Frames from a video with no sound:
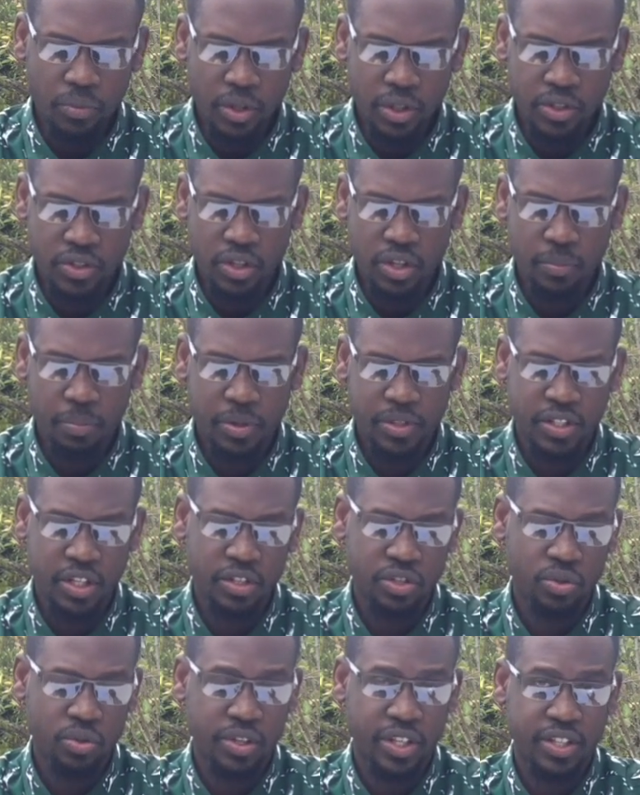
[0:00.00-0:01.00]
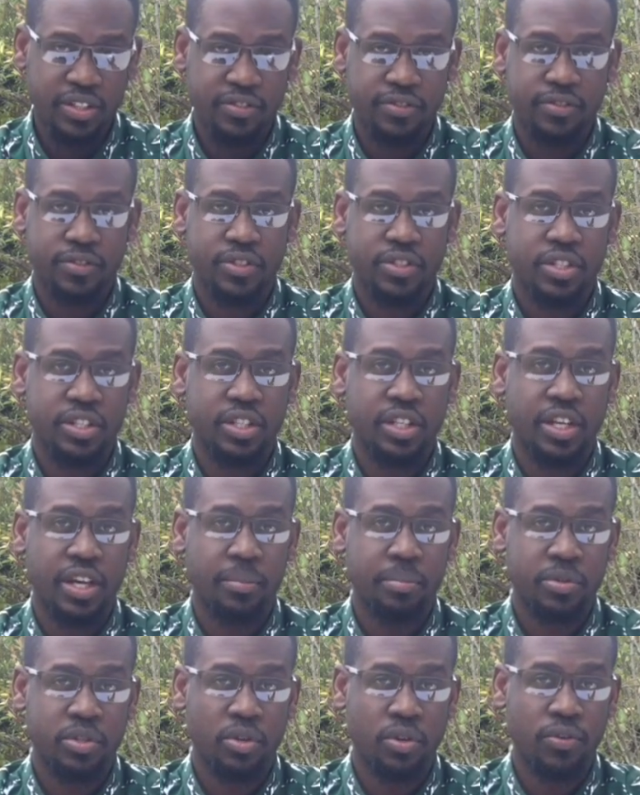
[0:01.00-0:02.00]
So the president should have
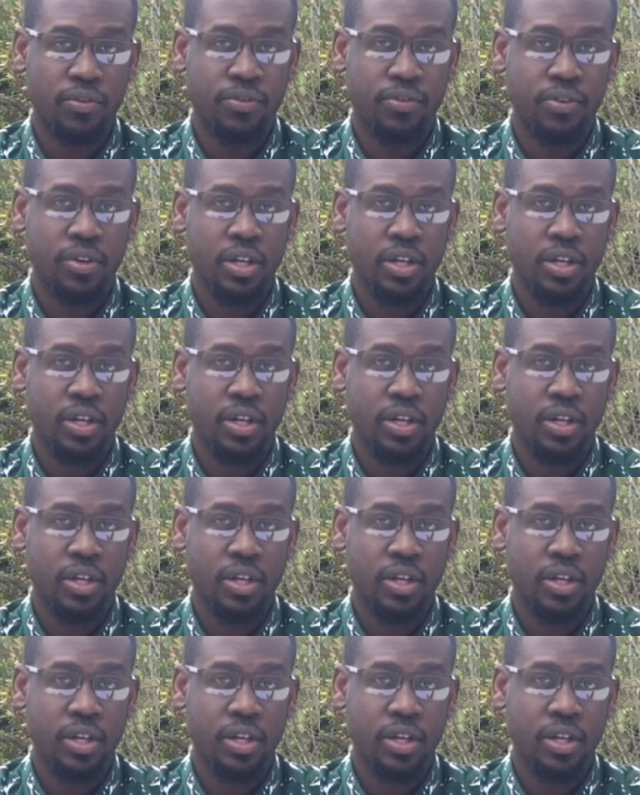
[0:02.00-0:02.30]
kept off.